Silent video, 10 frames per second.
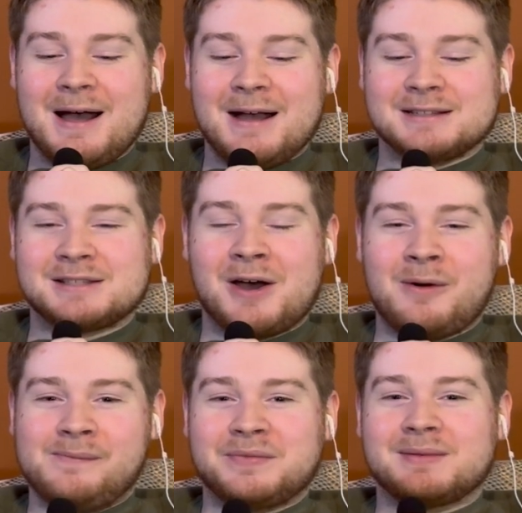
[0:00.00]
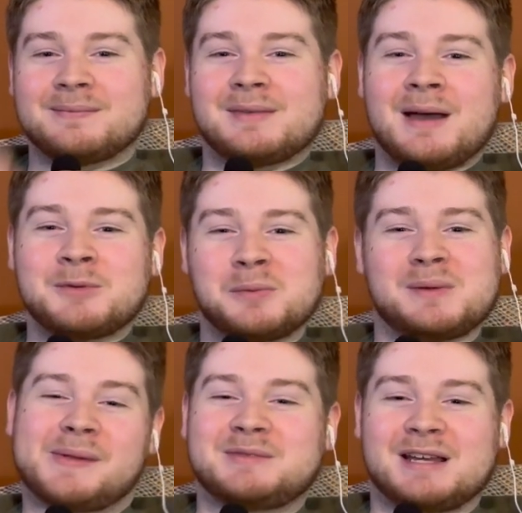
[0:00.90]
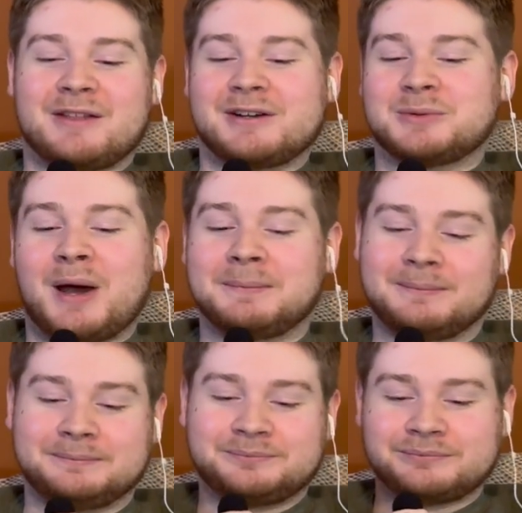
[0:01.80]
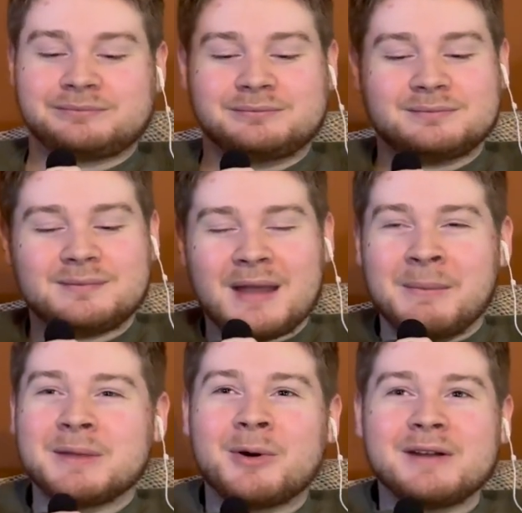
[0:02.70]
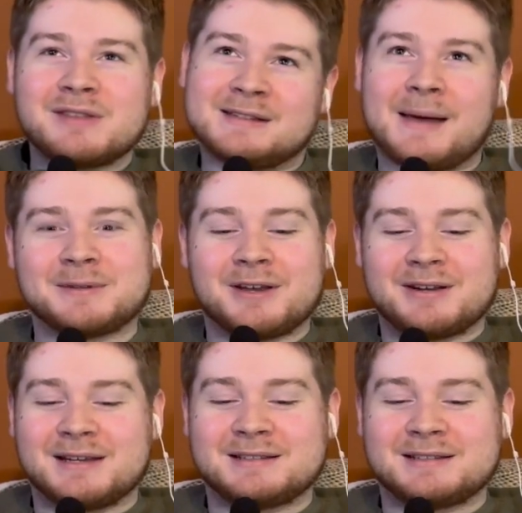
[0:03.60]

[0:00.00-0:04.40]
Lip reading: So, I'm grouping them together as one. But the point of this episode is